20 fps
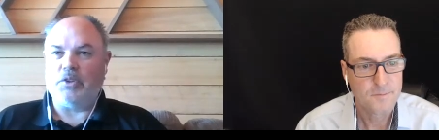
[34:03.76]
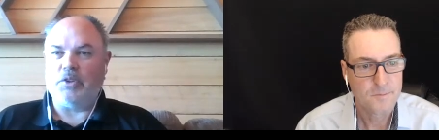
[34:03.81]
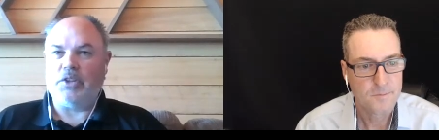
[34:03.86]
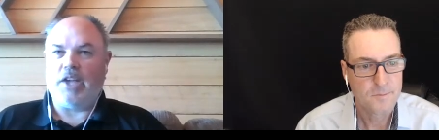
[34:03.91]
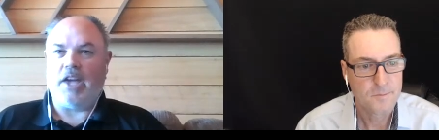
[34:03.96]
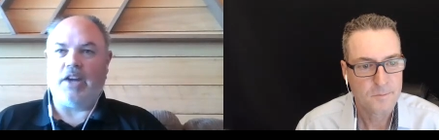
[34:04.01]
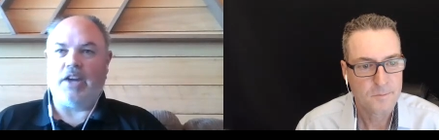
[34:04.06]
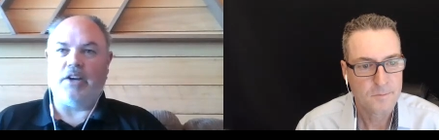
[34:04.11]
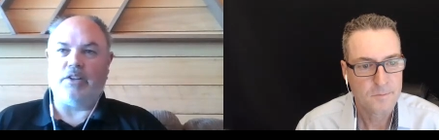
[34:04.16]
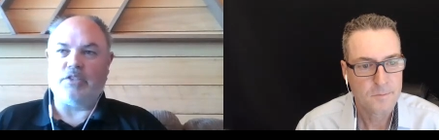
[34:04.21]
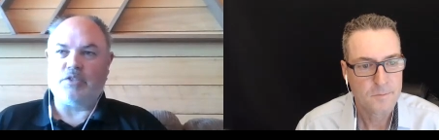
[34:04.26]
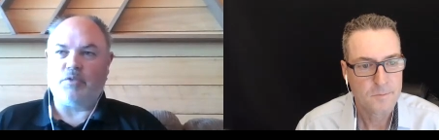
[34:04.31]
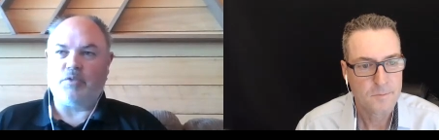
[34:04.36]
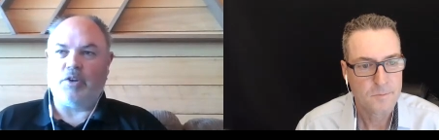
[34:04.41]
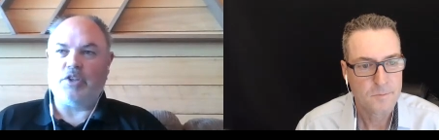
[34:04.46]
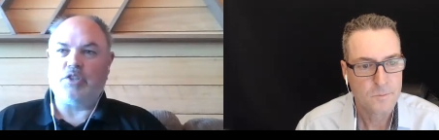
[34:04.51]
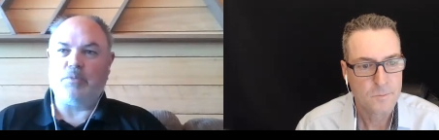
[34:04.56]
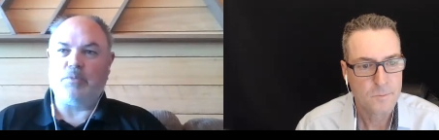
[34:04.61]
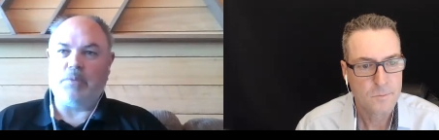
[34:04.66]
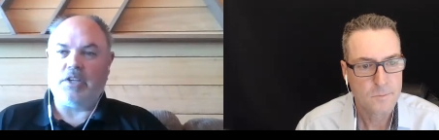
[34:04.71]
Speaker 1: Canada's
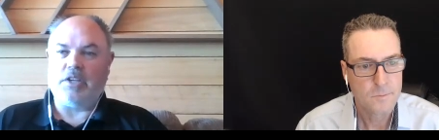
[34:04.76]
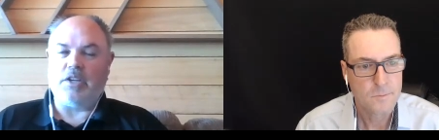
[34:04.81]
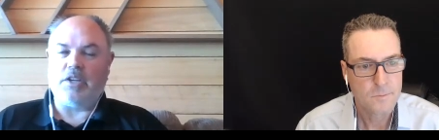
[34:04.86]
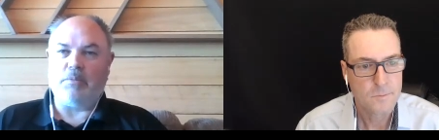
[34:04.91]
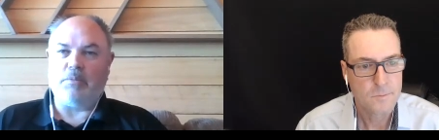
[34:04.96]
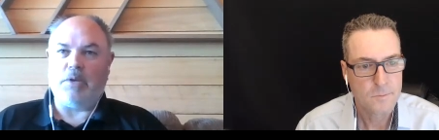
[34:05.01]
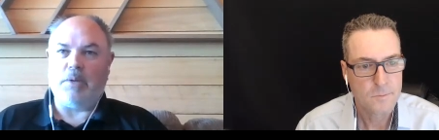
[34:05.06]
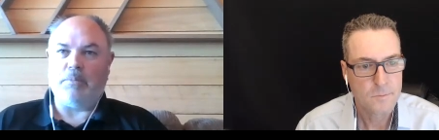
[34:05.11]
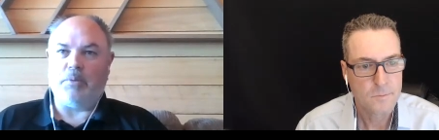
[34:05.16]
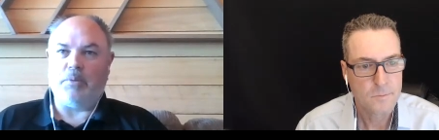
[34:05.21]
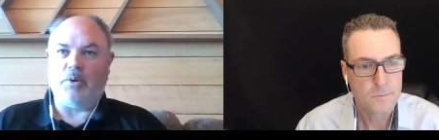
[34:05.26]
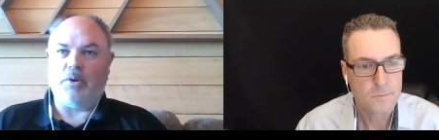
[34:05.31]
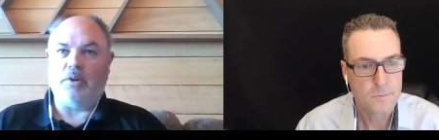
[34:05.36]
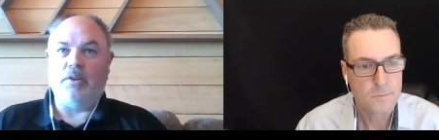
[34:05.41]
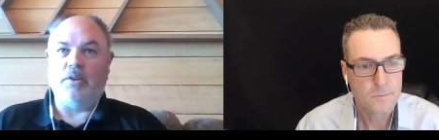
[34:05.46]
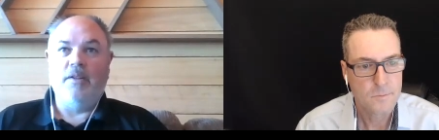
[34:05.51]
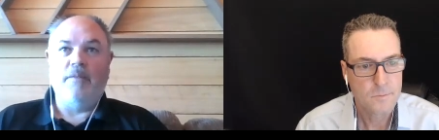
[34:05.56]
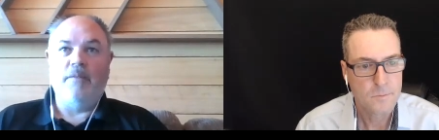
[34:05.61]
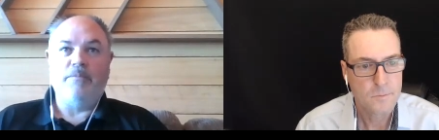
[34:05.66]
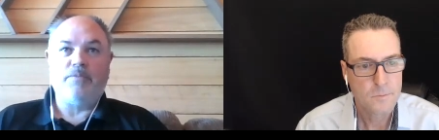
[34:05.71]
French-speaking
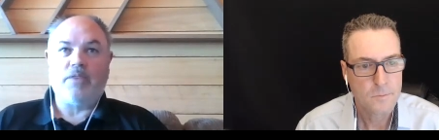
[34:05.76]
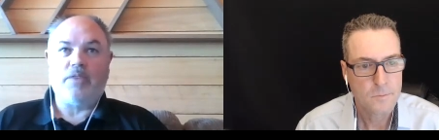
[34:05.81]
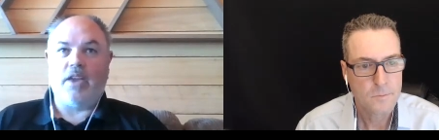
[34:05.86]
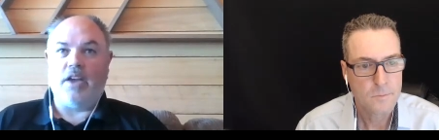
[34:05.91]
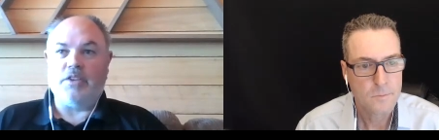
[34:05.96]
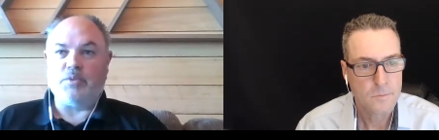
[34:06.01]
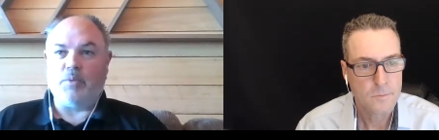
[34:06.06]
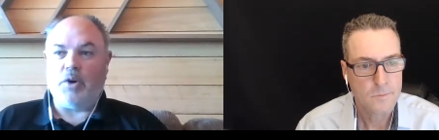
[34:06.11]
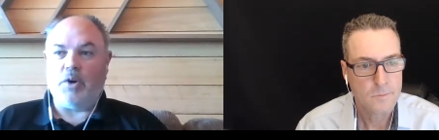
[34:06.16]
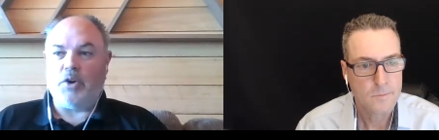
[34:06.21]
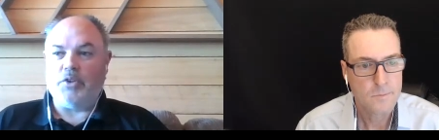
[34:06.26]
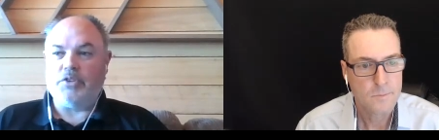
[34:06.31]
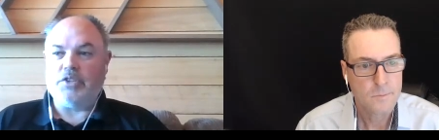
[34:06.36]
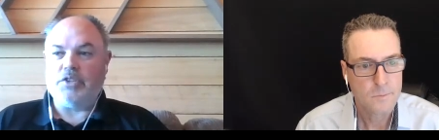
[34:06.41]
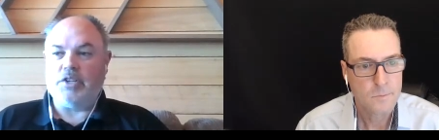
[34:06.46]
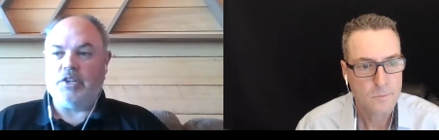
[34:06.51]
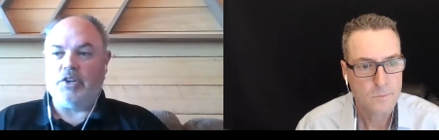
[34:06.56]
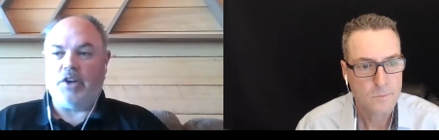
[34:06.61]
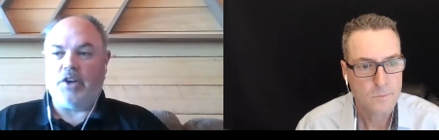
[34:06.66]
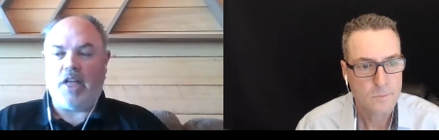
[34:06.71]
people, as well as
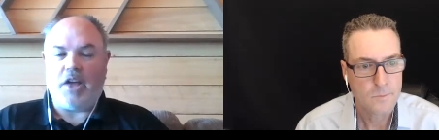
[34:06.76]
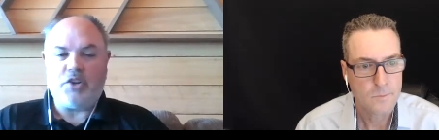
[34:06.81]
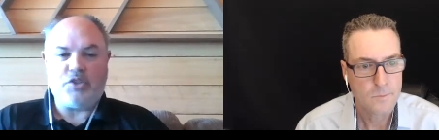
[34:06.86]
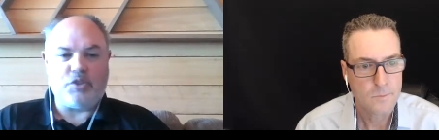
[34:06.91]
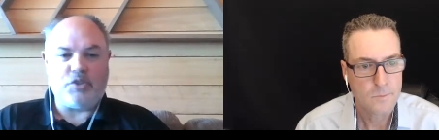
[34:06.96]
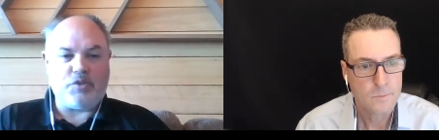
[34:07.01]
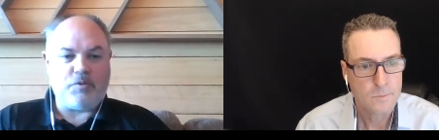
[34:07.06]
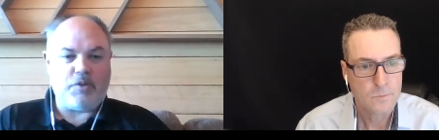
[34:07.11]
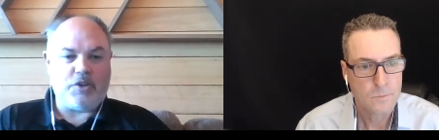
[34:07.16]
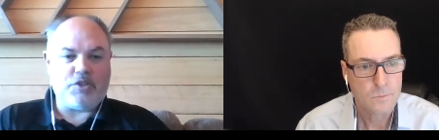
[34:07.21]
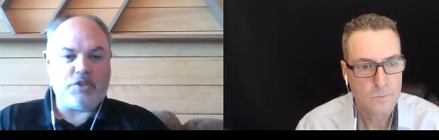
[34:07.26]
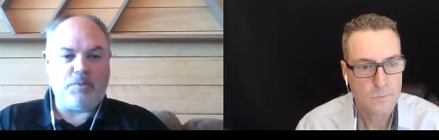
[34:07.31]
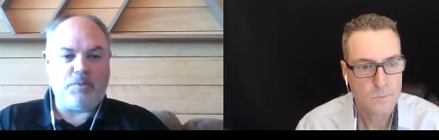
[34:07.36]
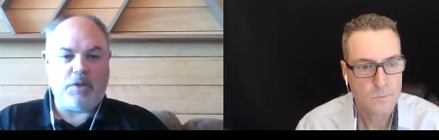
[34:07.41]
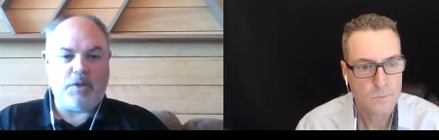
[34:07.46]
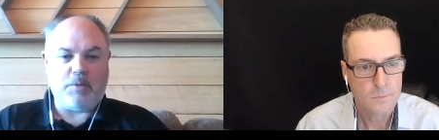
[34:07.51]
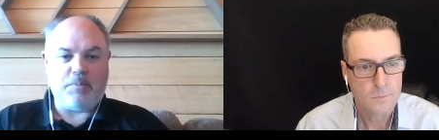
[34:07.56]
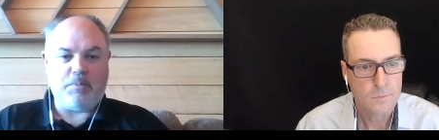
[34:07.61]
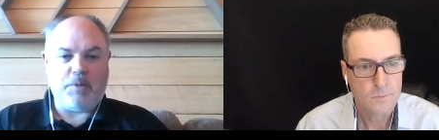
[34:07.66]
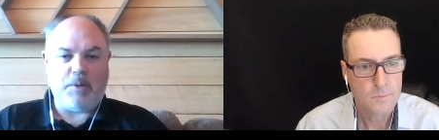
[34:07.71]
international
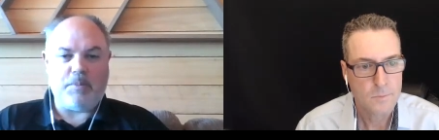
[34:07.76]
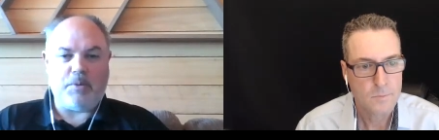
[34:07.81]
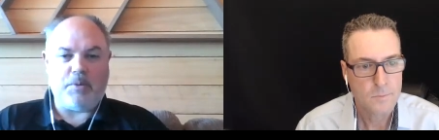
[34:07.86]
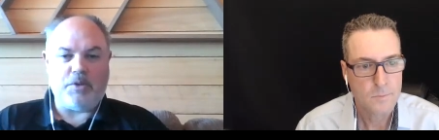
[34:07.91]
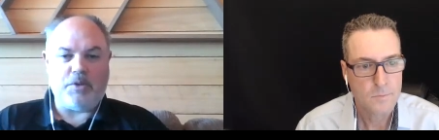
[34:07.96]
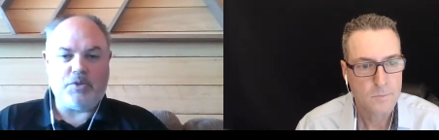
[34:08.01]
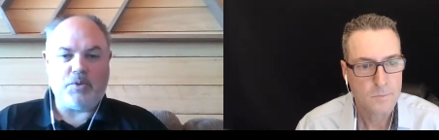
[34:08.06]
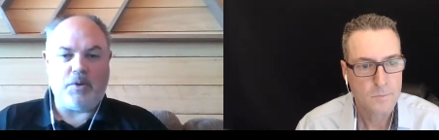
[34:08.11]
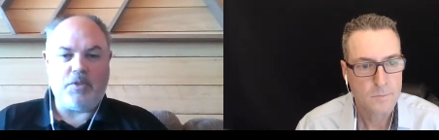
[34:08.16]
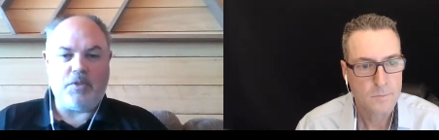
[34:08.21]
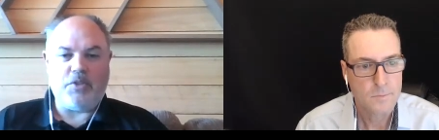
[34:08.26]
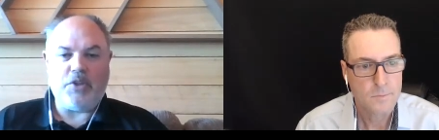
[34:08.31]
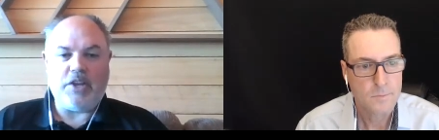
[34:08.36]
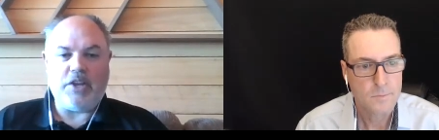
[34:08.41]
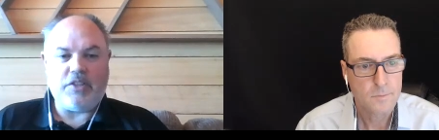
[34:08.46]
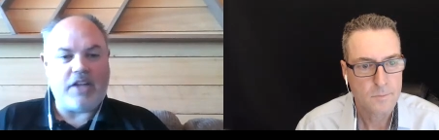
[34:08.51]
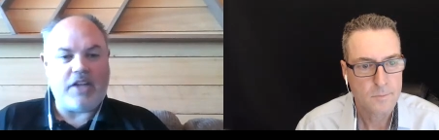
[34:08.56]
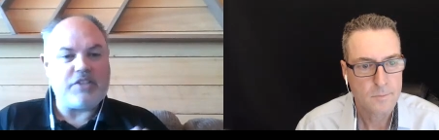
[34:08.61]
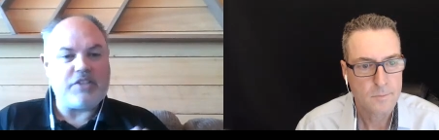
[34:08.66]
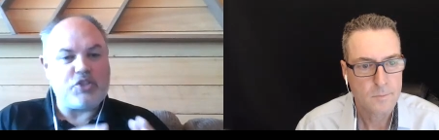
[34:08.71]
French-speaking people. And so I
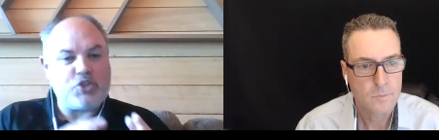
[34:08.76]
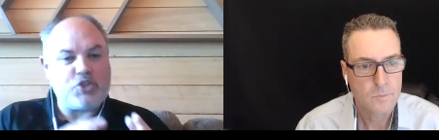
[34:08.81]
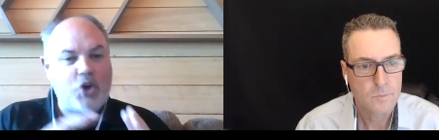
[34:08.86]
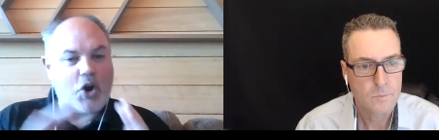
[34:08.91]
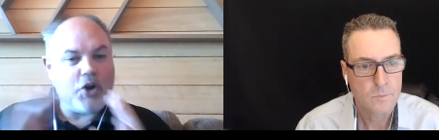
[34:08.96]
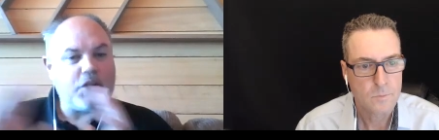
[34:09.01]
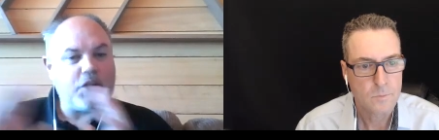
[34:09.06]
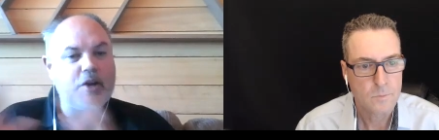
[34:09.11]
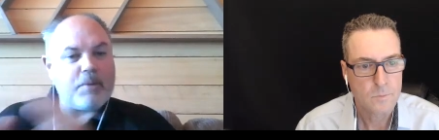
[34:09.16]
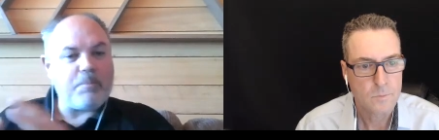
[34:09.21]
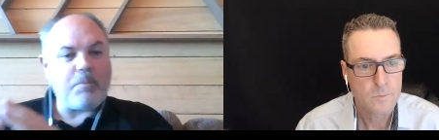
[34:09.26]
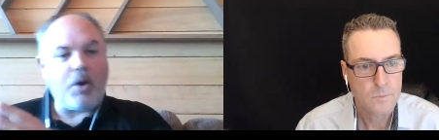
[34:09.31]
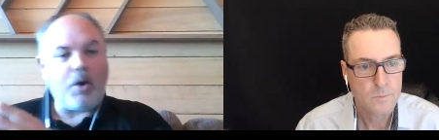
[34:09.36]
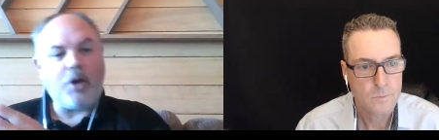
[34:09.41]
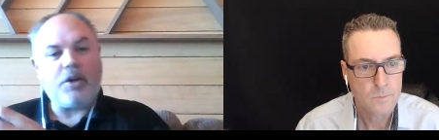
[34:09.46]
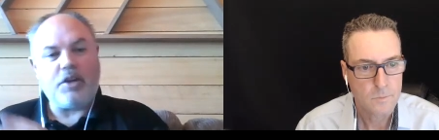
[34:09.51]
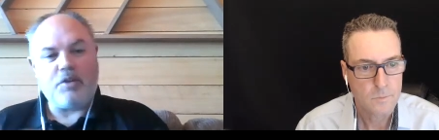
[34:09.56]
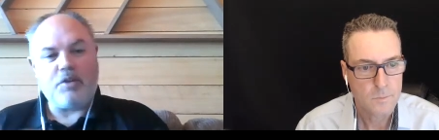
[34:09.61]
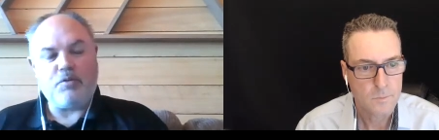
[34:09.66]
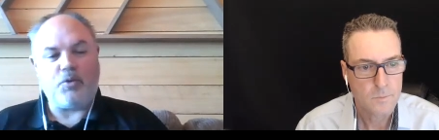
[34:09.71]
think that's a target
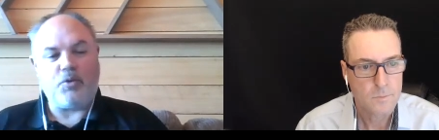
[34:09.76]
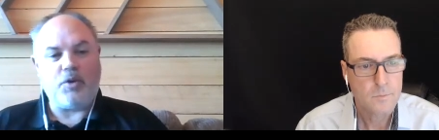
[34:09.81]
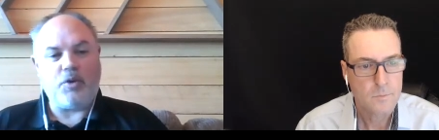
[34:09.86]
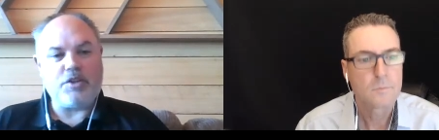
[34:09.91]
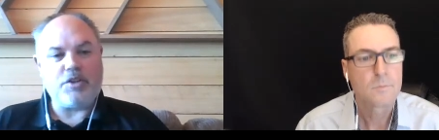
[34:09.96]
market for